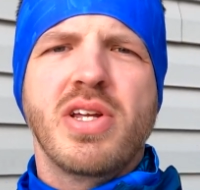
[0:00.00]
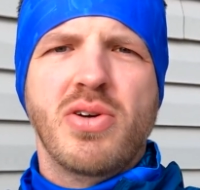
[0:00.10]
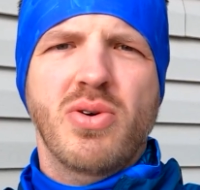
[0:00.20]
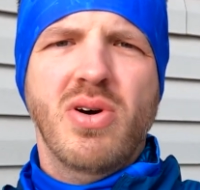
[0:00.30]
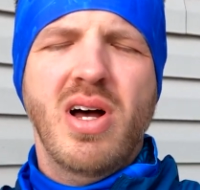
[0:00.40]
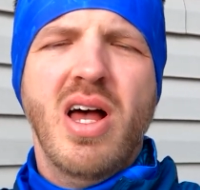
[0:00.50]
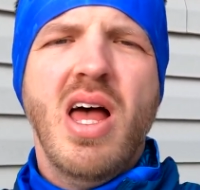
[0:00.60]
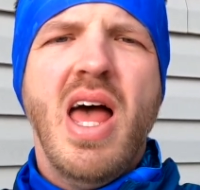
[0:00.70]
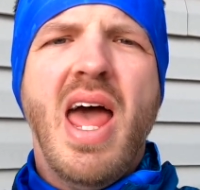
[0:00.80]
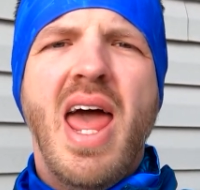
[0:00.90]
you.
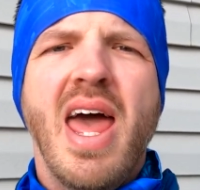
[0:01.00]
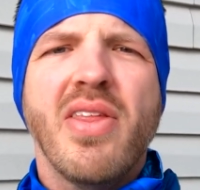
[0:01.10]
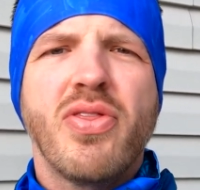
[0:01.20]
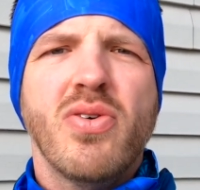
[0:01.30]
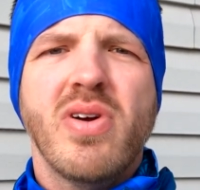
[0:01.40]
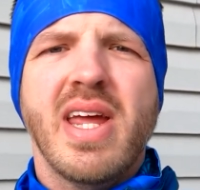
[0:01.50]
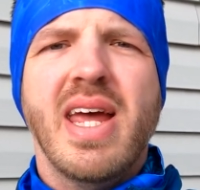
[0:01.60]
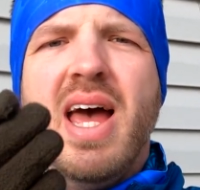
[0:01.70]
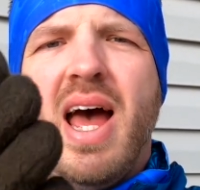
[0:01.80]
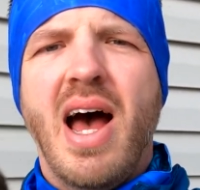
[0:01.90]
And
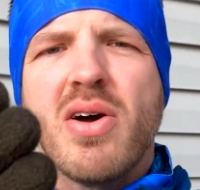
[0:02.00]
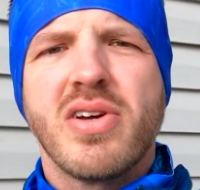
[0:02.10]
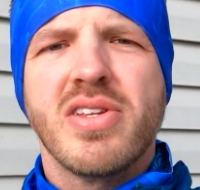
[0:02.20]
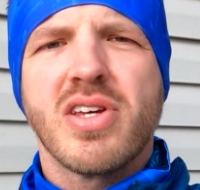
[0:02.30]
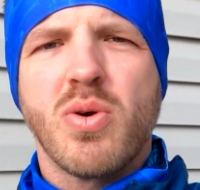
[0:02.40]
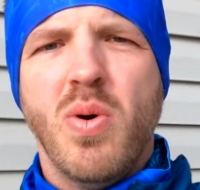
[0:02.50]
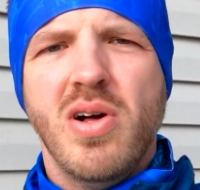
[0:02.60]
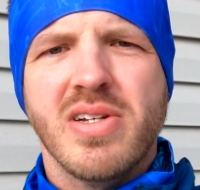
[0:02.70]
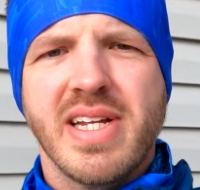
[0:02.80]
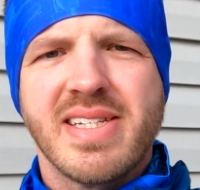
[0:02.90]
three, how good the
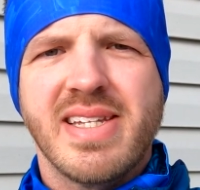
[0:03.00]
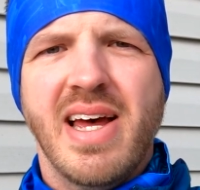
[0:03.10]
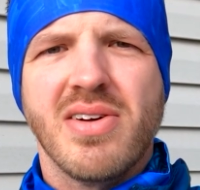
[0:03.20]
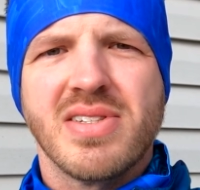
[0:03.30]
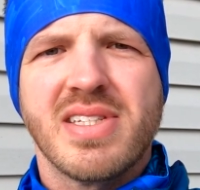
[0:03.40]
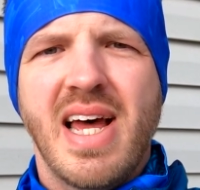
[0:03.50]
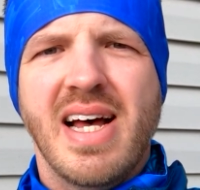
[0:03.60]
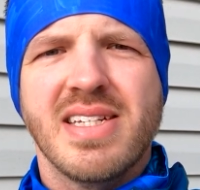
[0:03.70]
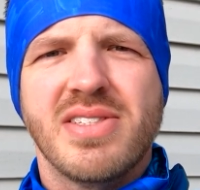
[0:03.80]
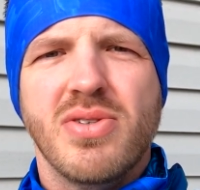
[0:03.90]
quality sounds
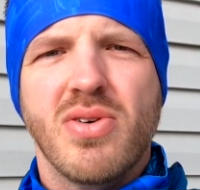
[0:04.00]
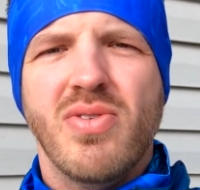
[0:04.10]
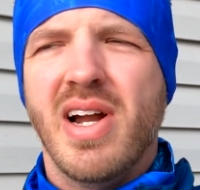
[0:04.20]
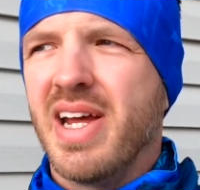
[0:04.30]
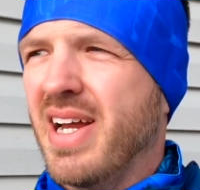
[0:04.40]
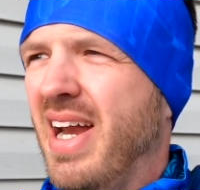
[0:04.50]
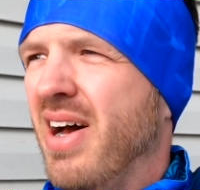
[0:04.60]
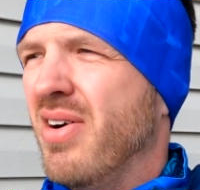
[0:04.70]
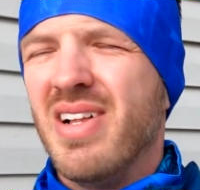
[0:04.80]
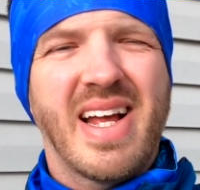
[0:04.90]
as you're running.
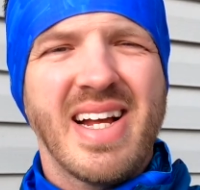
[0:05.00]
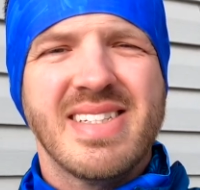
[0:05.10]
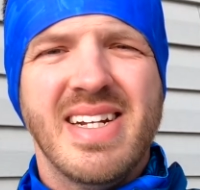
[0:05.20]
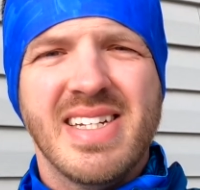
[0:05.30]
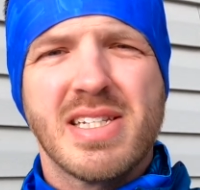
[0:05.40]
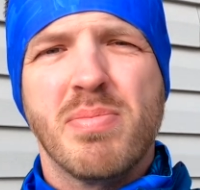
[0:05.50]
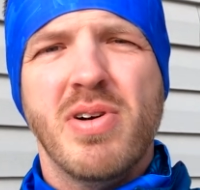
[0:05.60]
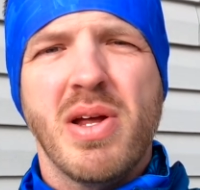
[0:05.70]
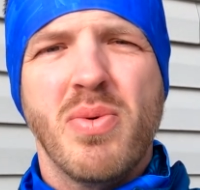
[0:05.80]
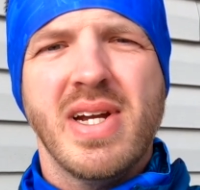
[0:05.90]
Now, like I said, it's a
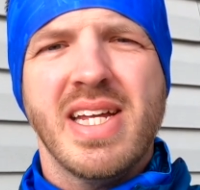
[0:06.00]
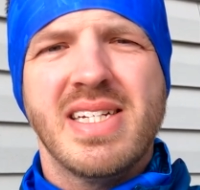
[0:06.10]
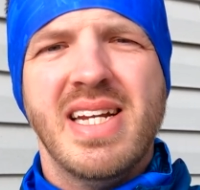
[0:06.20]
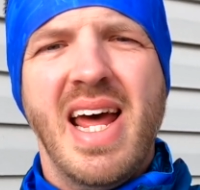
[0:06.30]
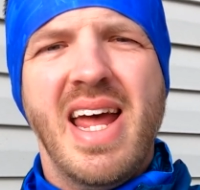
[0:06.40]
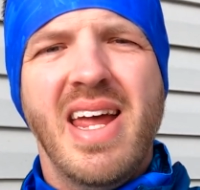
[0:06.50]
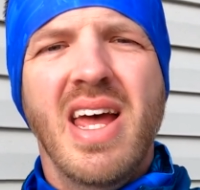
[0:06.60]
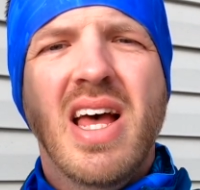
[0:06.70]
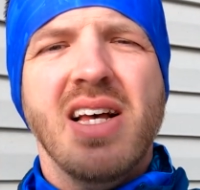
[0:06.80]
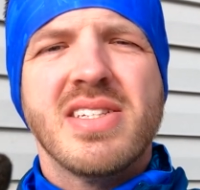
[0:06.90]
pretty windy day,
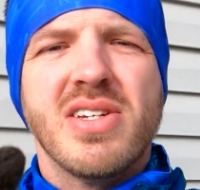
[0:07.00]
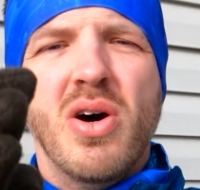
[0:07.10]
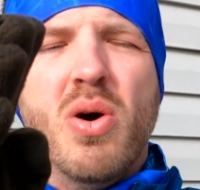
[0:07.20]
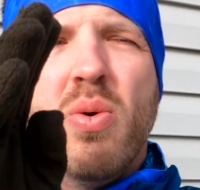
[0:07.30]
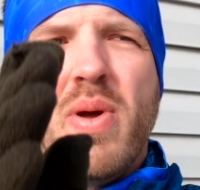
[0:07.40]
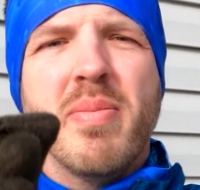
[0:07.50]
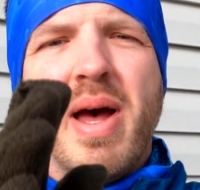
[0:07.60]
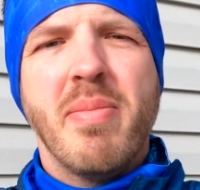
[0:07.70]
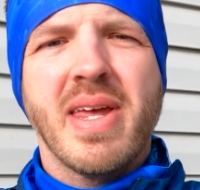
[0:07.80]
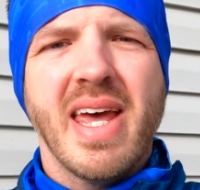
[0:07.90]
so we
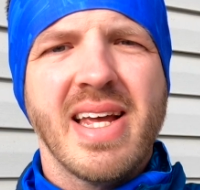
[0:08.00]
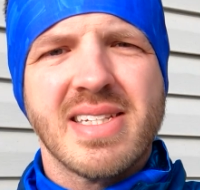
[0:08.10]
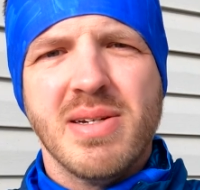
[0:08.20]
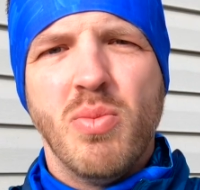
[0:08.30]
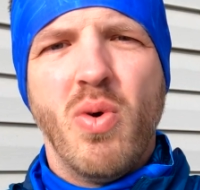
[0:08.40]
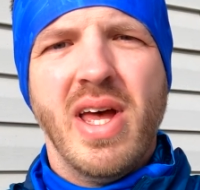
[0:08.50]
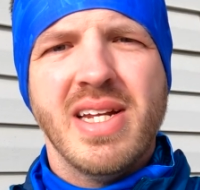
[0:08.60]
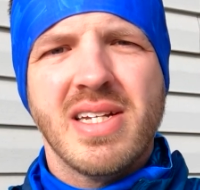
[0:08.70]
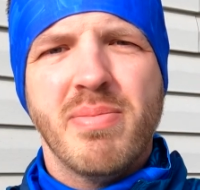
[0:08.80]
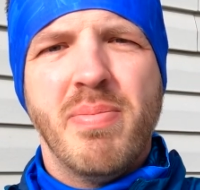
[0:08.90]
might be getting some
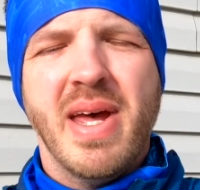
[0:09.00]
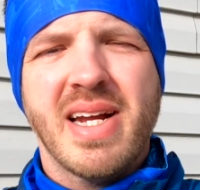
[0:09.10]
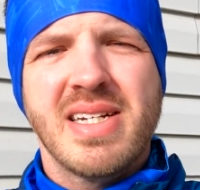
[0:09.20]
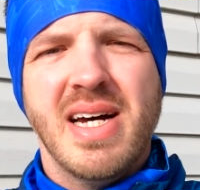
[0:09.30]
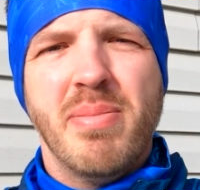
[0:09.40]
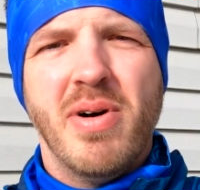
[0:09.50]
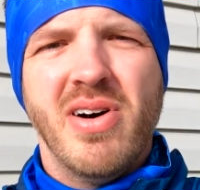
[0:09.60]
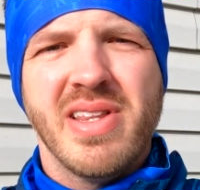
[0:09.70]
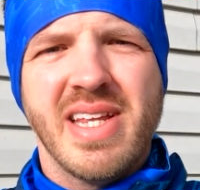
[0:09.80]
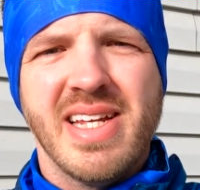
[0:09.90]
wind picked up
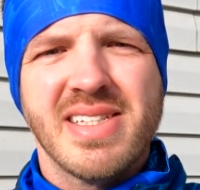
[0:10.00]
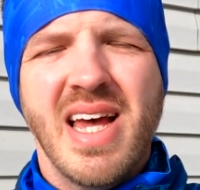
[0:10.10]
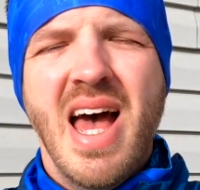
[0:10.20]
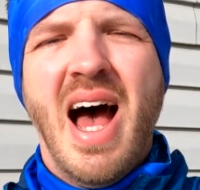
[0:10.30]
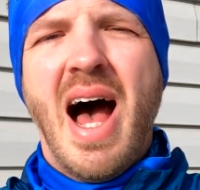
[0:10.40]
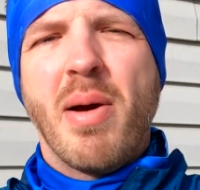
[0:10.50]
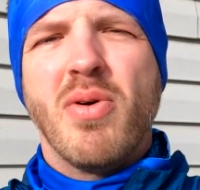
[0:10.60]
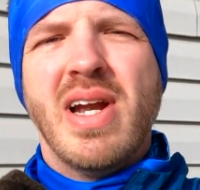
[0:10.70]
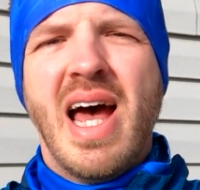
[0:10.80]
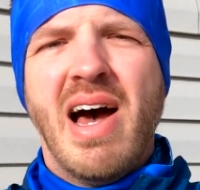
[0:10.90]
on these. I'm
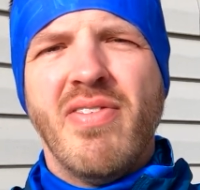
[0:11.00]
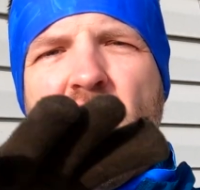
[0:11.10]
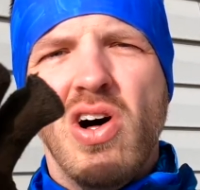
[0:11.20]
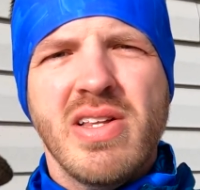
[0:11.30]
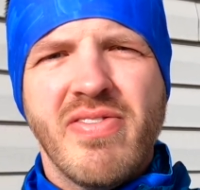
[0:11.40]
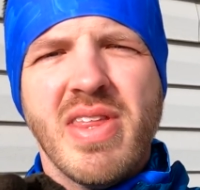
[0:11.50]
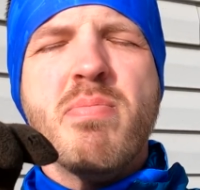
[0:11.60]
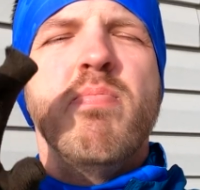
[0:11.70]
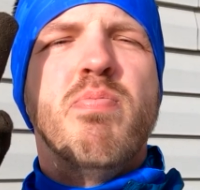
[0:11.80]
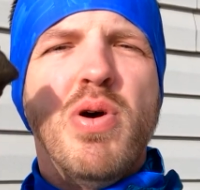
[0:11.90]
going to have all of the
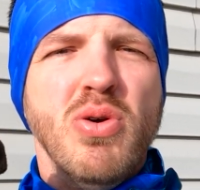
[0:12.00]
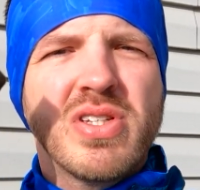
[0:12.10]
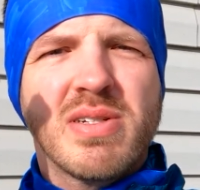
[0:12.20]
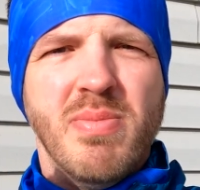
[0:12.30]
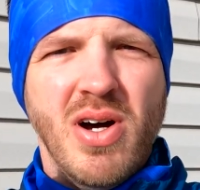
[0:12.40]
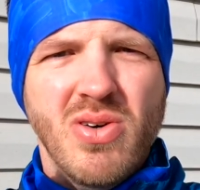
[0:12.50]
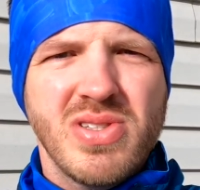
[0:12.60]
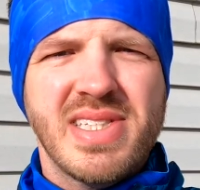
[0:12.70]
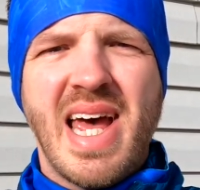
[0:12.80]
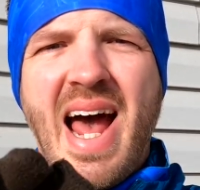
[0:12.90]
boost
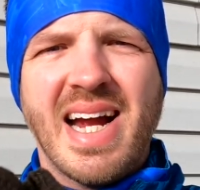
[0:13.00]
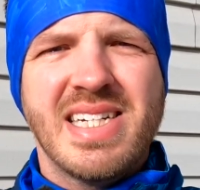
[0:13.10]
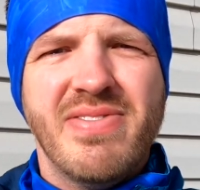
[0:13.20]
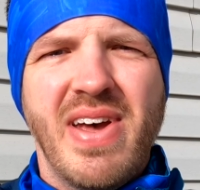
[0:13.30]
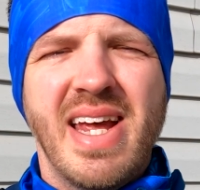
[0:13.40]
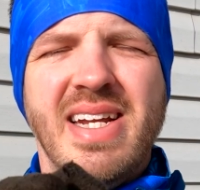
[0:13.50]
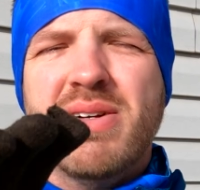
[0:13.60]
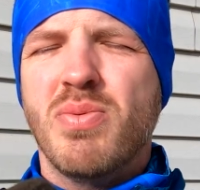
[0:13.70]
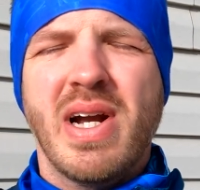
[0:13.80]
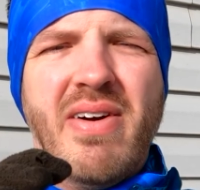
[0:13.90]
modes
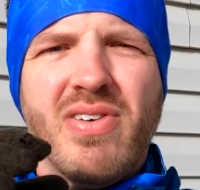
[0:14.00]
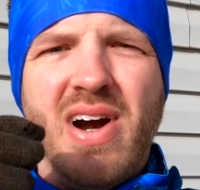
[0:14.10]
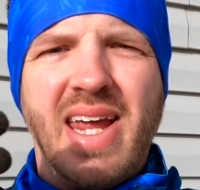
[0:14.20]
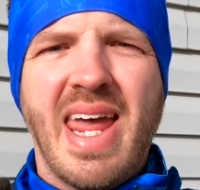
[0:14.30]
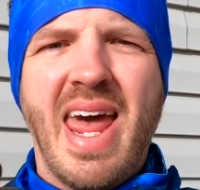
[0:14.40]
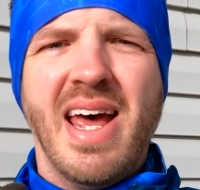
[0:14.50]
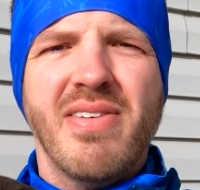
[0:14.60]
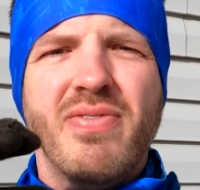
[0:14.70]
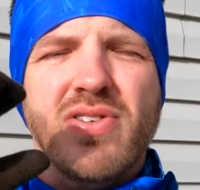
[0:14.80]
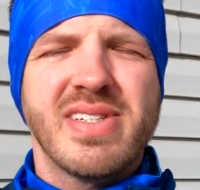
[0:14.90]
activated, whatever I
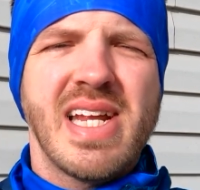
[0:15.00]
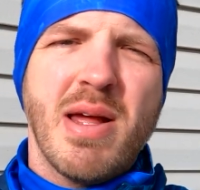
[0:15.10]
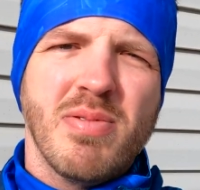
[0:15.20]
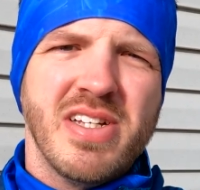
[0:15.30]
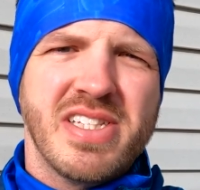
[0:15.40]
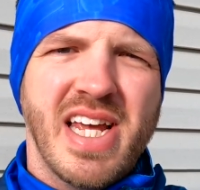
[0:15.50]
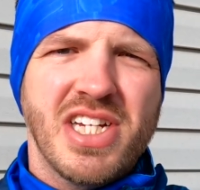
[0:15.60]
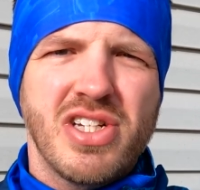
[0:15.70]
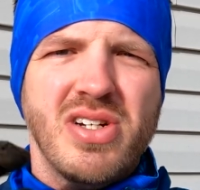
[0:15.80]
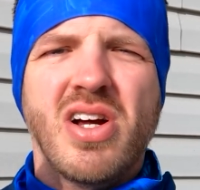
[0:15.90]
can, for
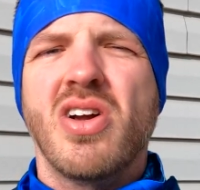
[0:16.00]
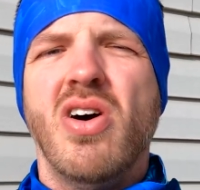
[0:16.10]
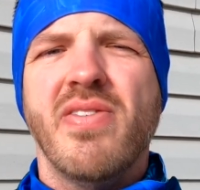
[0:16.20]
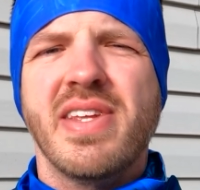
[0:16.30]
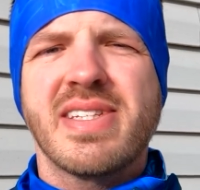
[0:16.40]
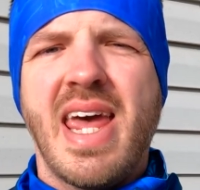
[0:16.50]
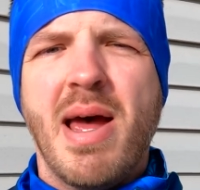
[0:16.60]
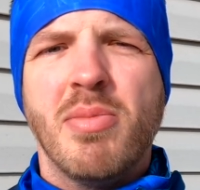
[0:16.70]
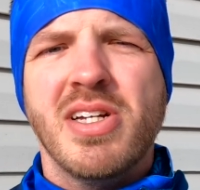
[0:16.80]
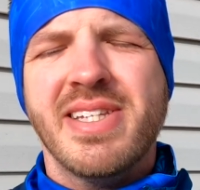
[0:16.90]
stabilization on all these
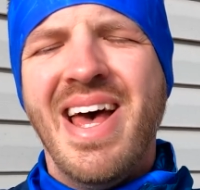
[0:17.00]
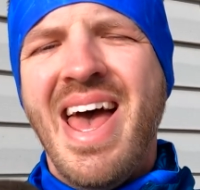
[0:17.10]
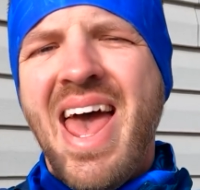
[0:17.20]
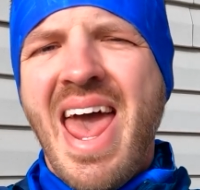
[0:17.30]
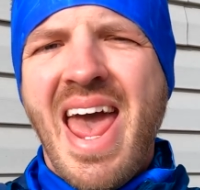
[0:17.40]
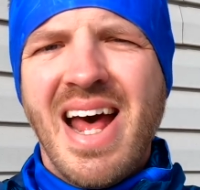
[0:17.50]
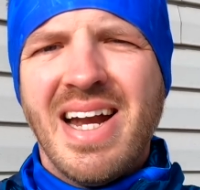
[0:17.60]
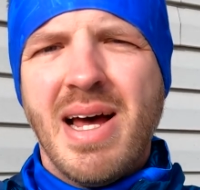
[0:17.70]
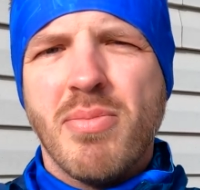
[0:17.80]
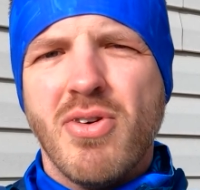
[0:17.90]
cameras.
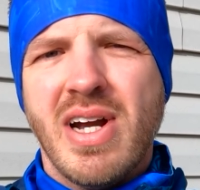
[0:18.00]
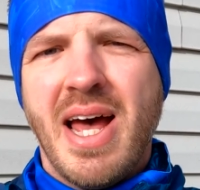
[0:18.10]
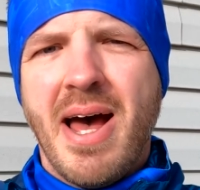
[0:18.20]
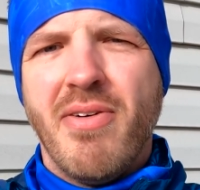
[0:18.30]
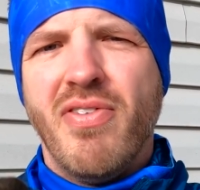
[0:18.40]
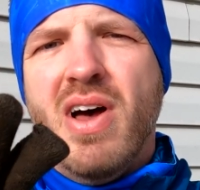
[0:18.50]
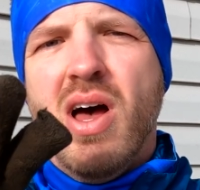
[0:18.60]
And I'm going to have